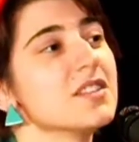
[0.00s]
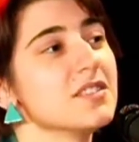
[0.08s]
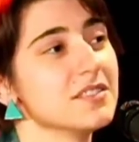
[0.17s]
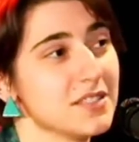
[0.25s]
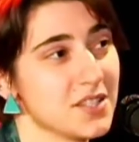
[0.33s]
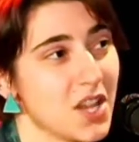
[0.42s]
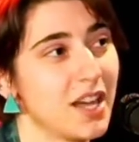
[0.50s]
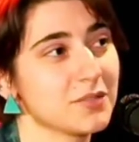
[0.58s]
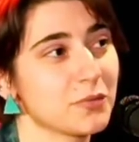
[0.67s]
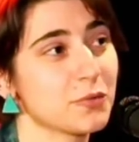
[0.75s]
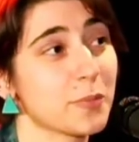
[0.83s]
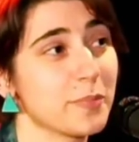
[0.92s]
Not
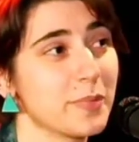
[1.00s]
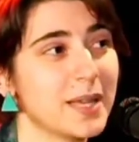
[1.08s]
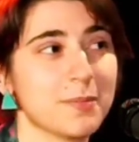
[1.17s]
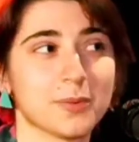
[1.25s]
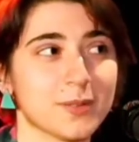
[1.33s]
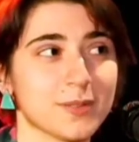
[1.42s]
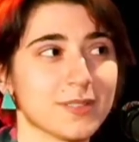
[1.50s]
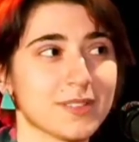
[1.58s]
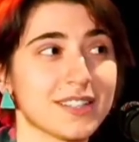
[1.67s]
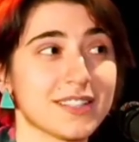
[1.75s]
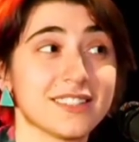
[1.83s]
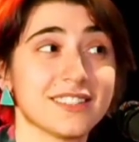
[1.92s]
for people
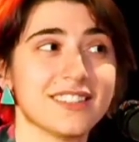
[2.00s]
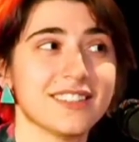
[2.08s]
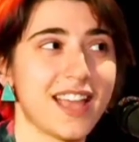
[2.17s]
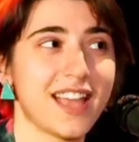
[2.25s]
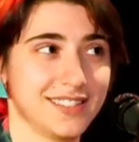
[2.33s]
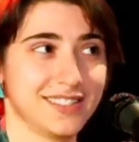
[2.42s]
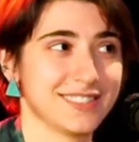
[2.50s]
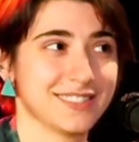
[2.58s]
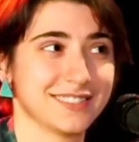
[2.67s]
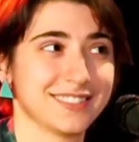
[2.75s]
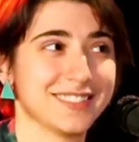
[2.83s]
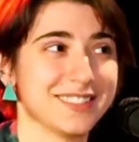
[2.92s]
yet.
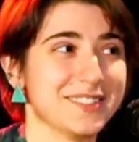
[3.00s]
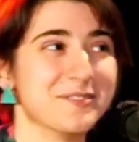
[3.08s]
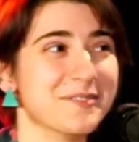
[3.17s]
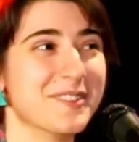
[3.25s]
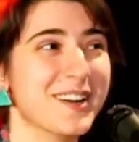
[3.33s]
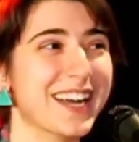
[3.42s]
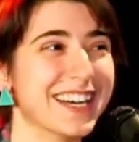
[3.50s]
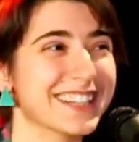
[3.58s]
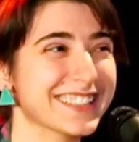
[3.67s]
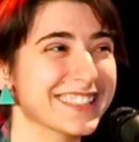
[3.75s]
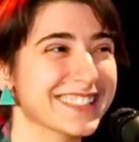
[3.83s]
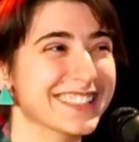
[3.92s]
Yet is the key
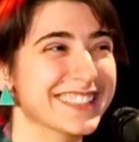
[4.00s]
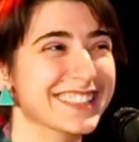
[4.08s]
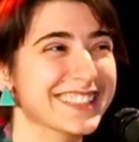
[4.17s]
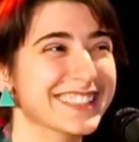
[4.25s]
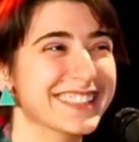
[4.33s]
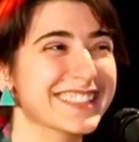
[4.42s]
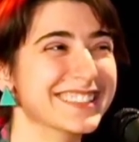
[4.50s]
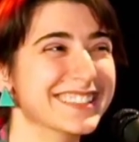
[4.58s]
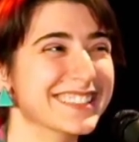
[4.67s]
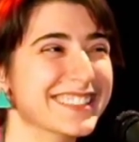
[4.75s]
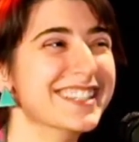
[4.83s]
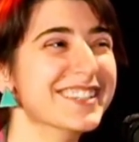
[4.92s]
word there, folks.
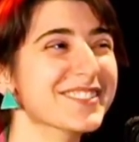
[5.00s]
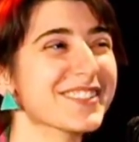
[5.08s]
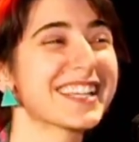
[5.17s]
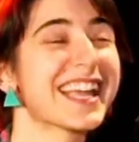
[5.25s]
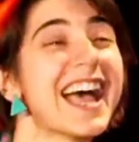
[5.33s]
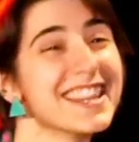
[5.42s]
Yet.